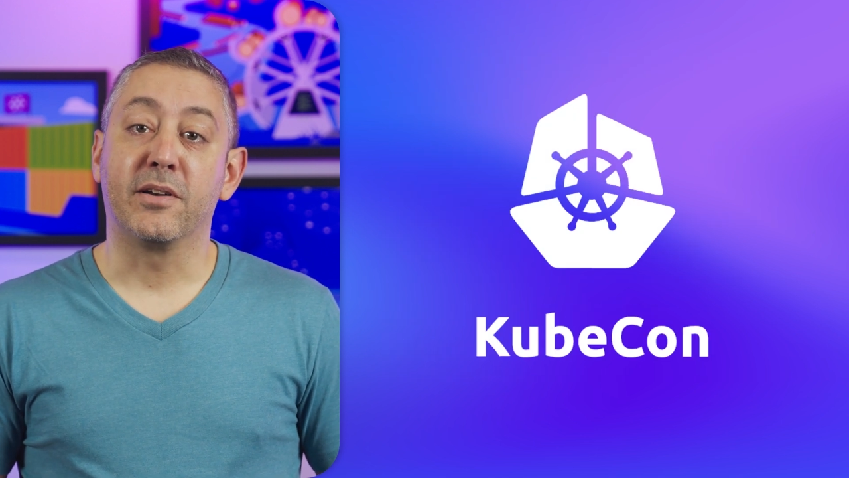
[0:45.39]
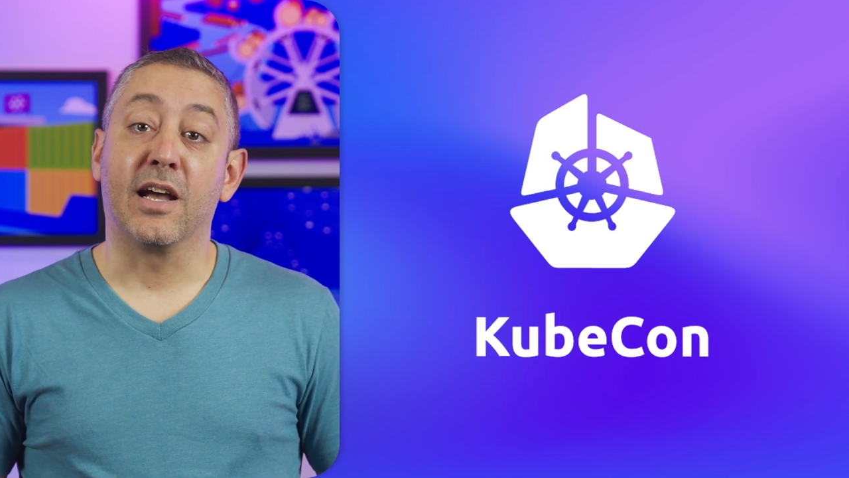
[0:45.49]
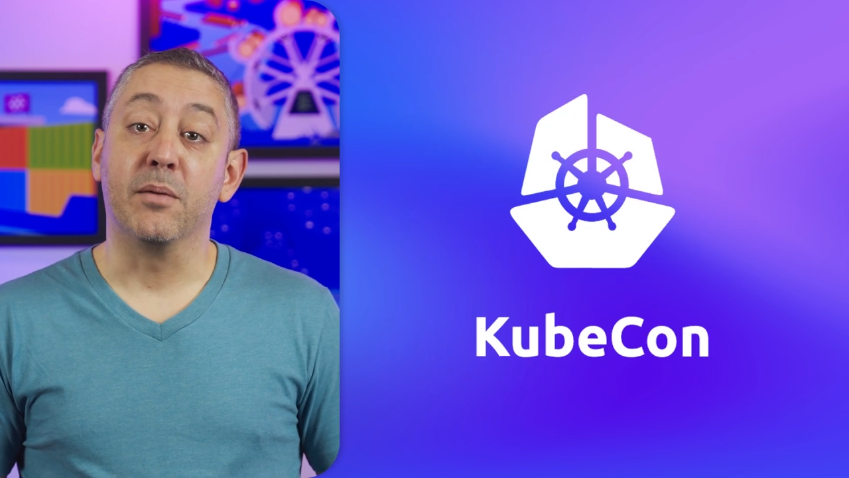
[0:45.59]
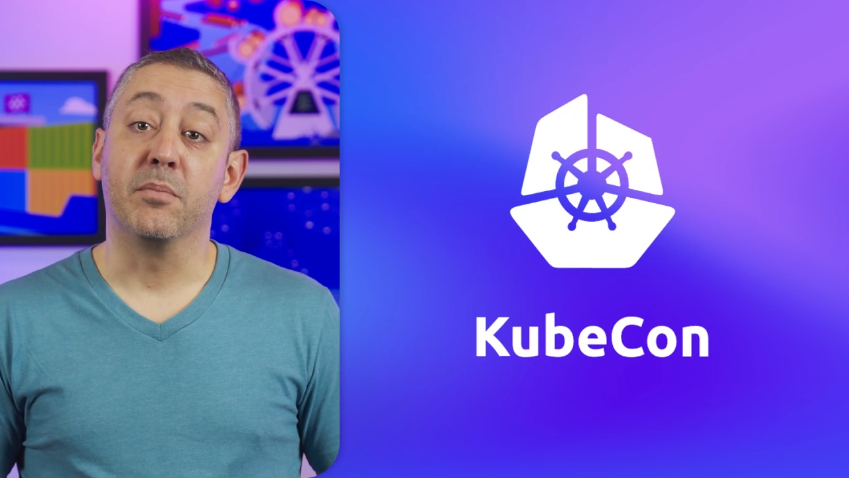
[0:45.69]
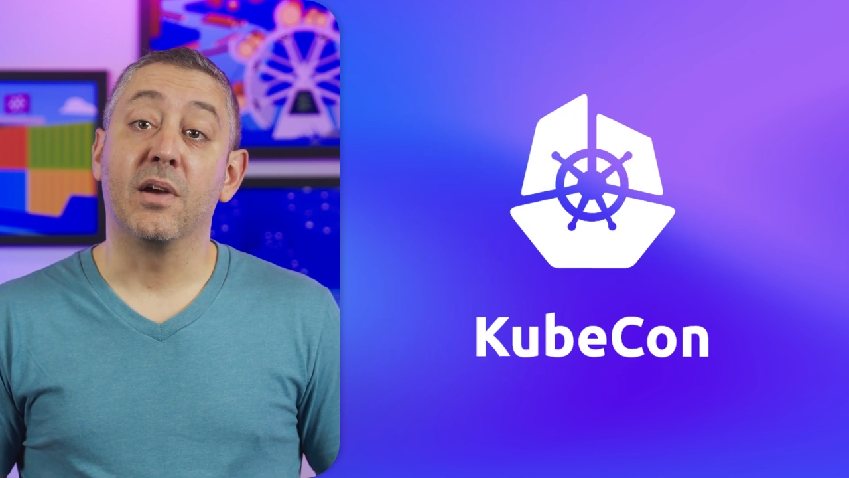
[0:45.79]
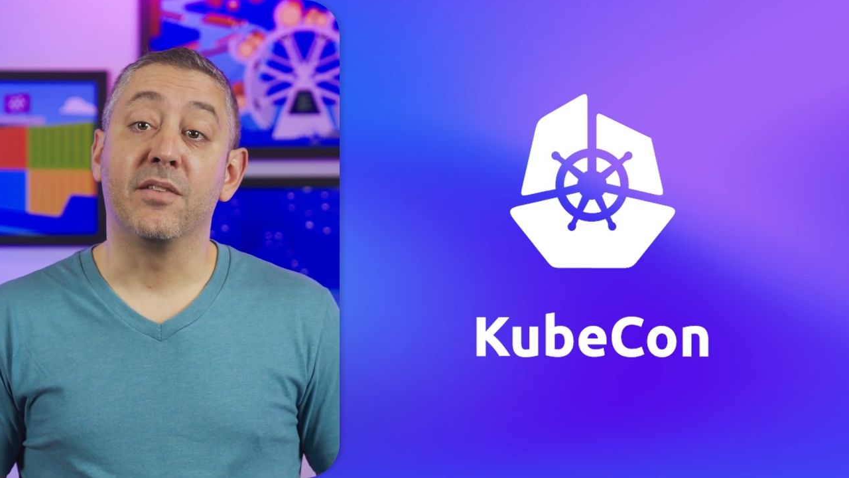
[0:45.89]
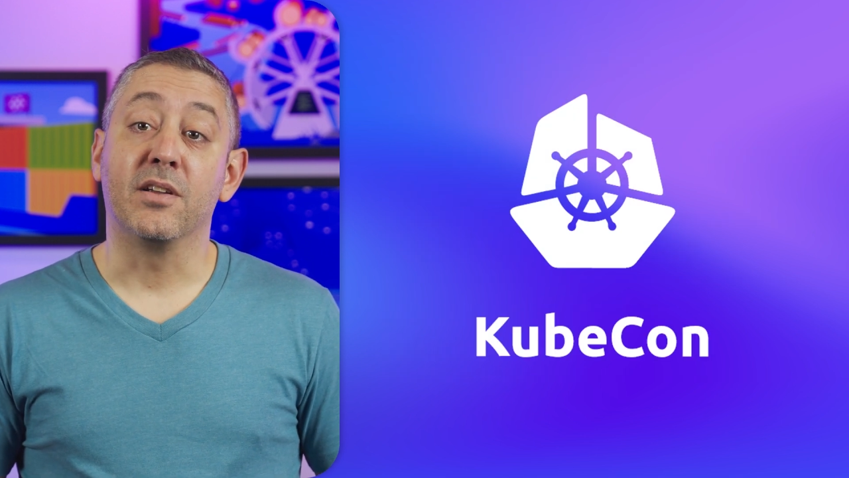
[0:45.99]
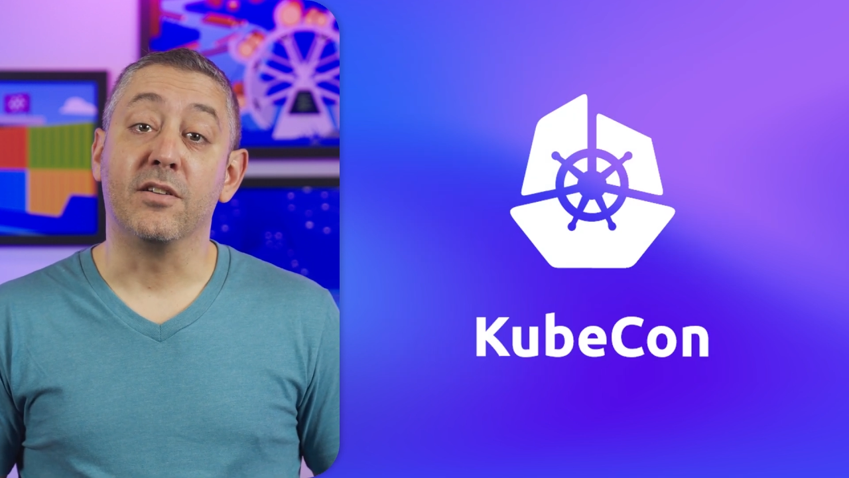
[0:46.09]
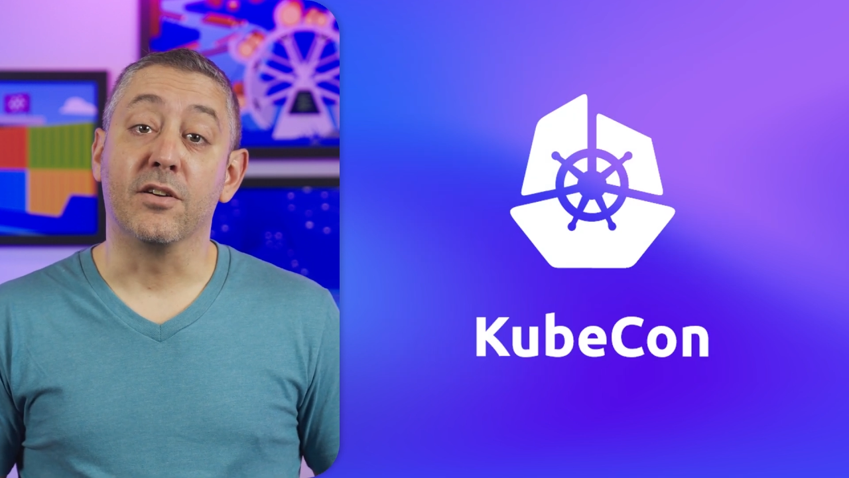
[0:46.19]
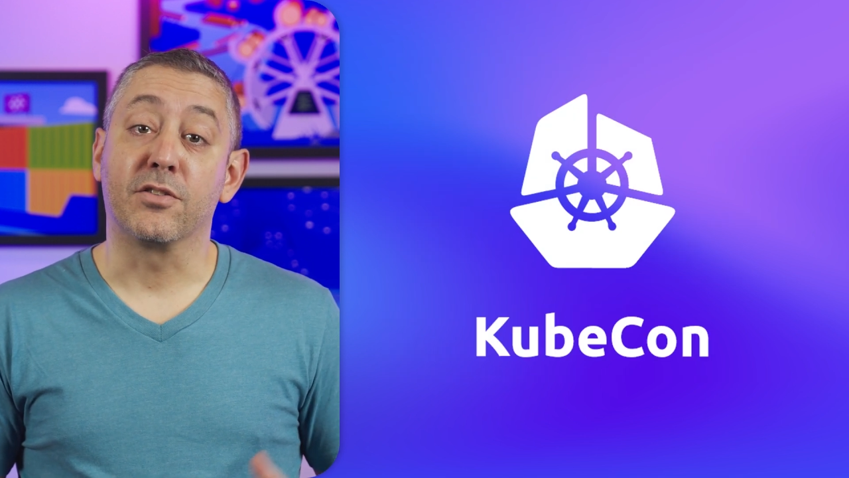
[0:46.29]
time at
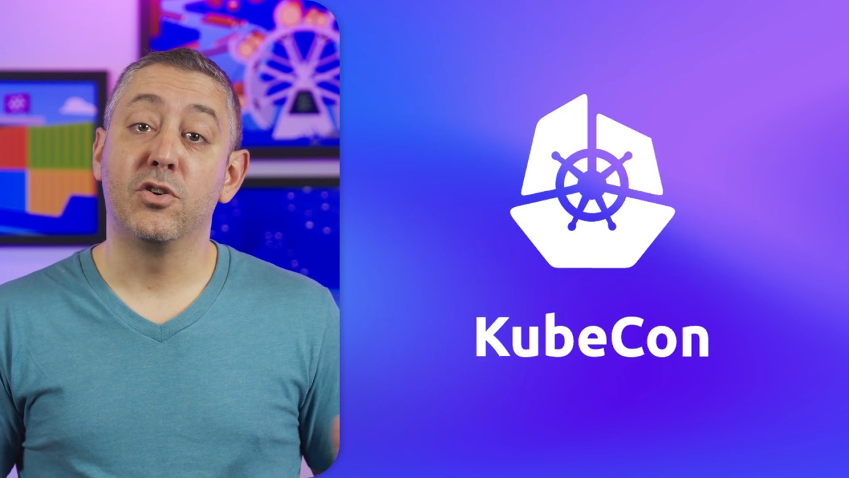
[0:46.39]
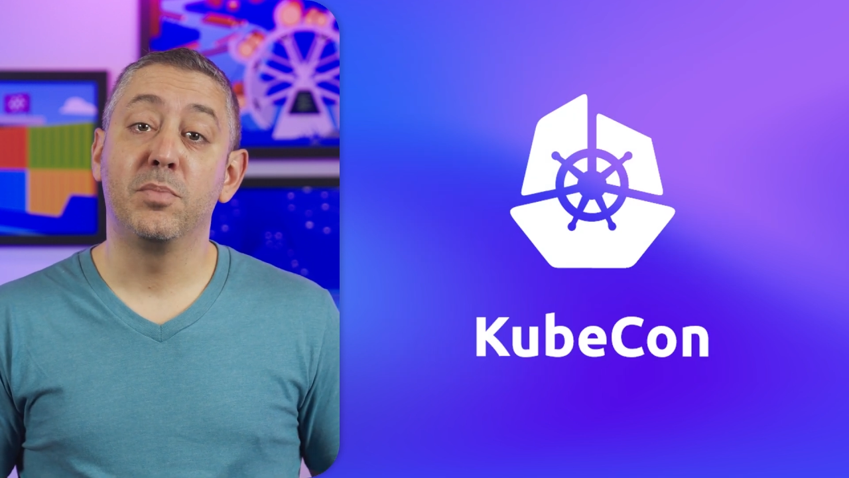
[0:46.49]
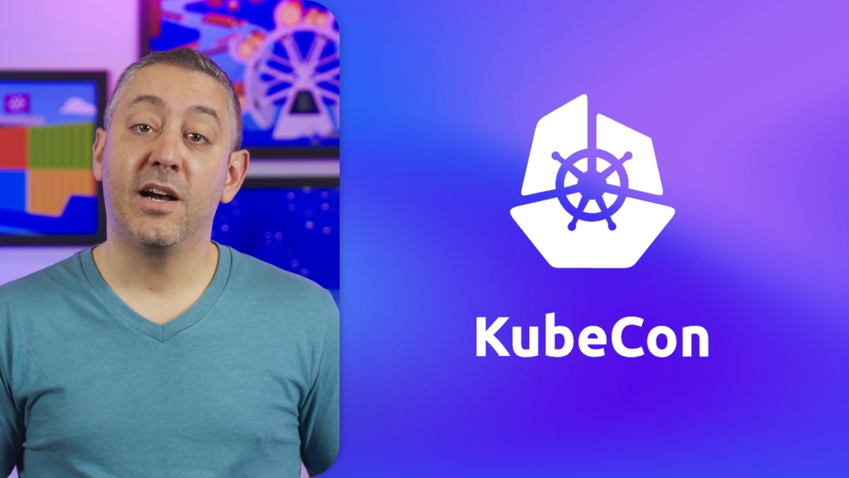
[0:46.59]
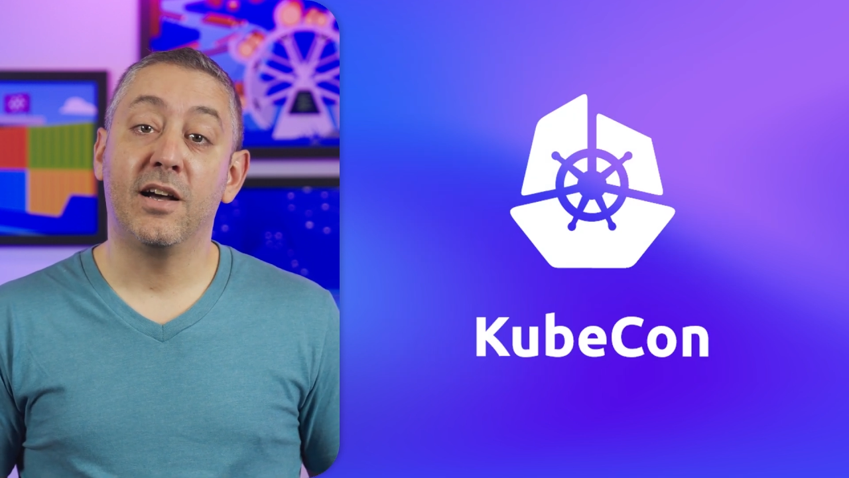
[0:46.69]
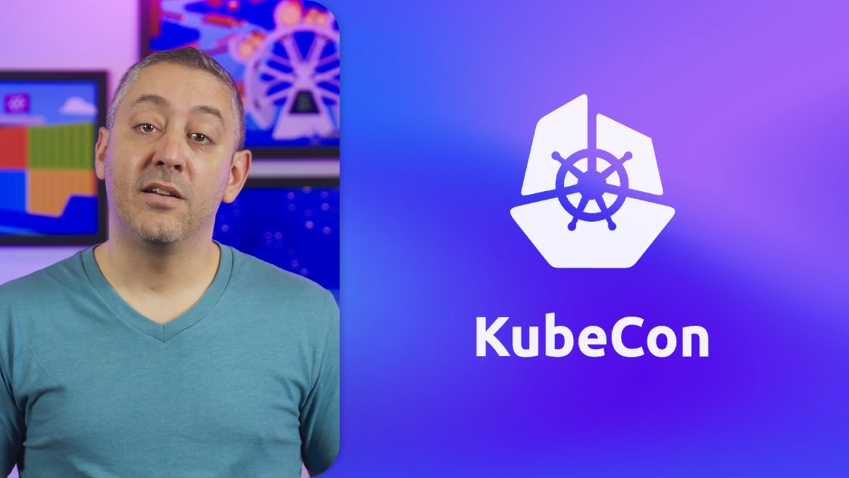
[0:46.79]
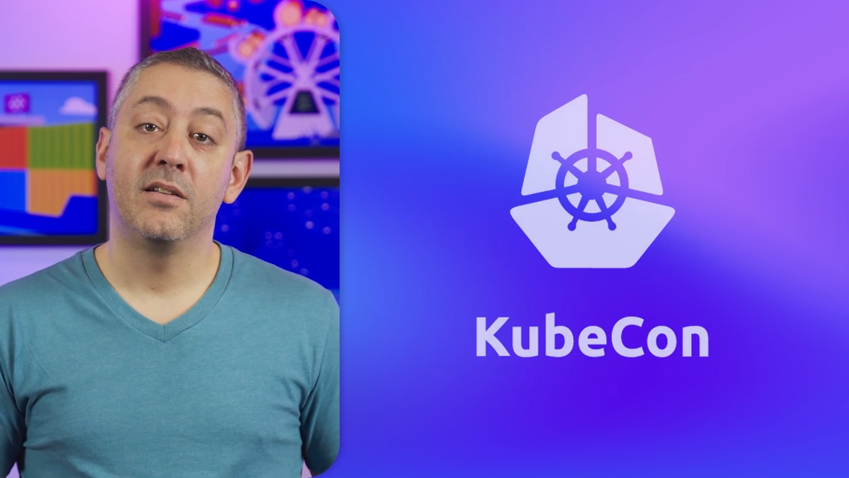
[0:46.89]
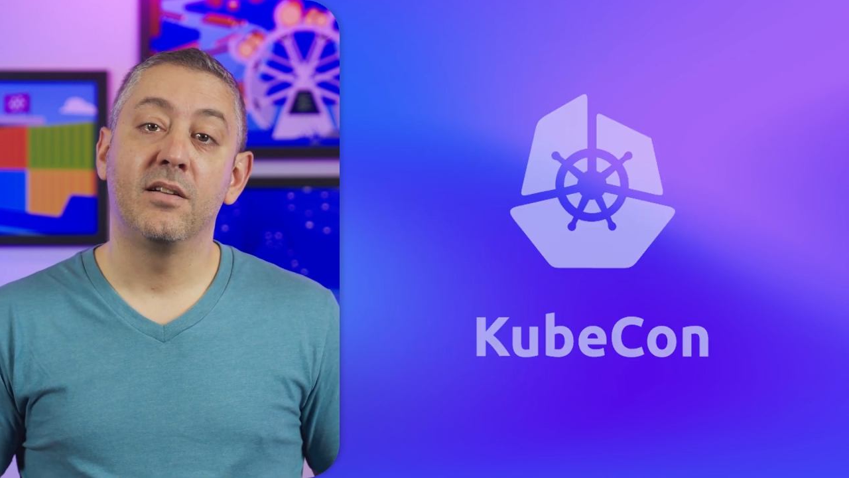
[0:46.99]
this year's KubeCon